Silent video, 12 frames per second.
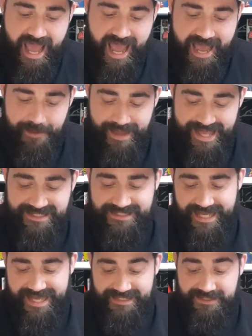It's
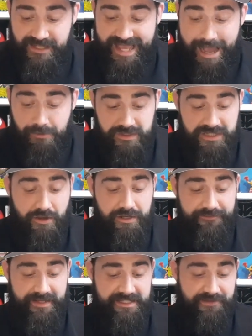the outside
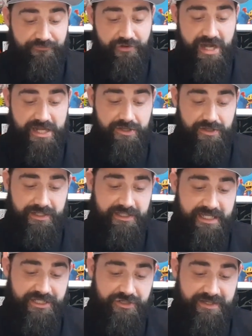of it's in really good
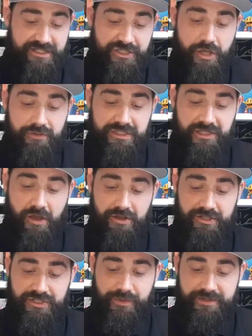condition. There's no
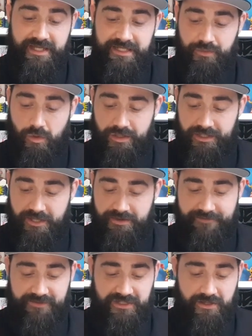stylus with this one. I don't
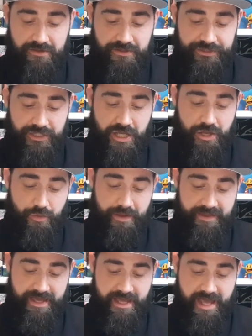have a stylus to go with
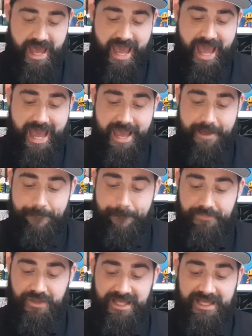it.
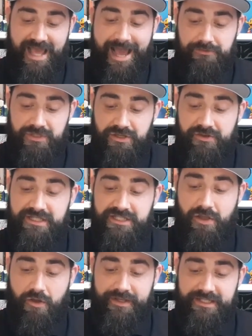The outside's
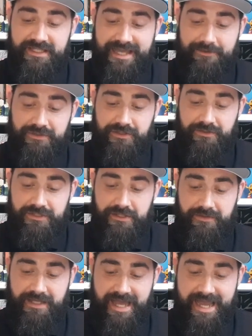nice. The outside's
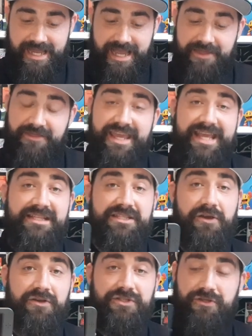okay. And the
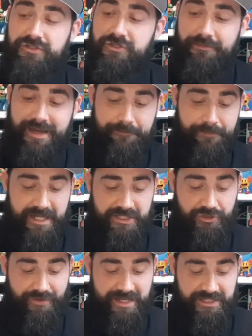inside's not too bad. Bit of
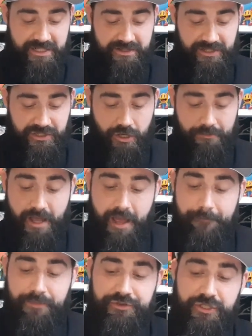scratching at the top,
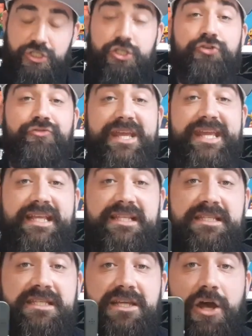but the
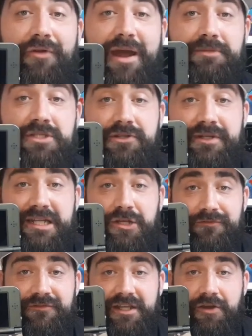screens are absolutely
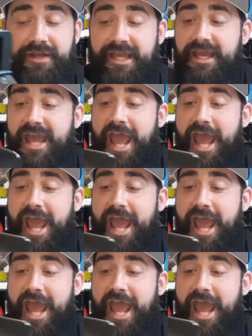lovely on it.